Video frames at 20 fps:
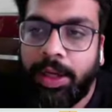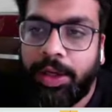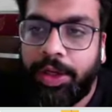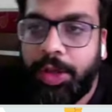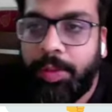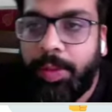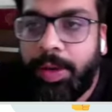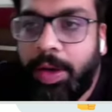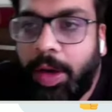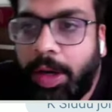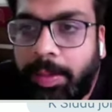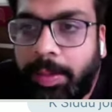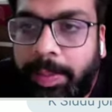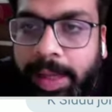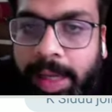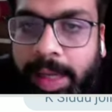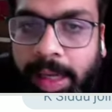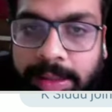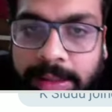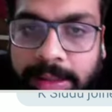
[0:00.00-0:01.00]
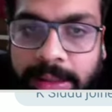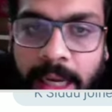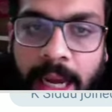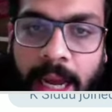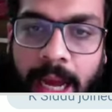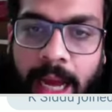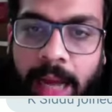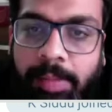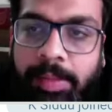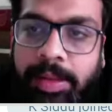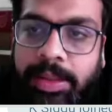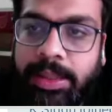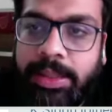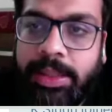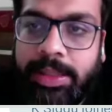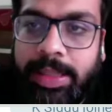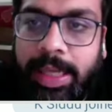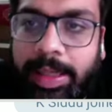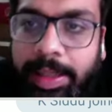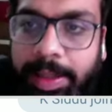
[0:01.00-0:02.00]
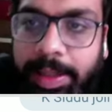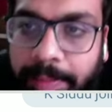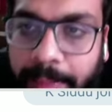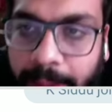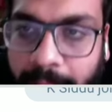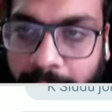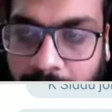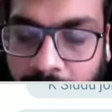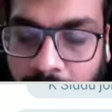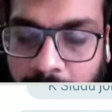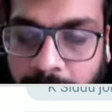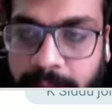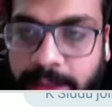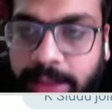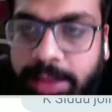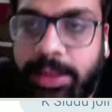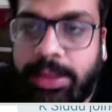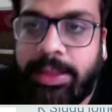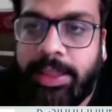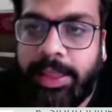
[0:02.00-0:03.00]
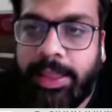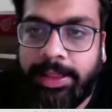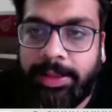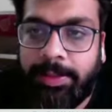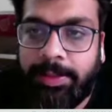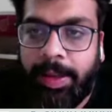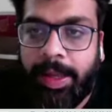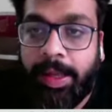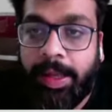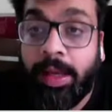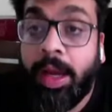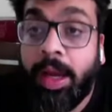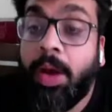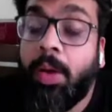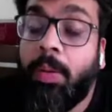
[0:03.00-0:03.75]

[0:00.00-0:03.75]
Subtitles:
You will not be asked how much is the center paying, how much is the states paying,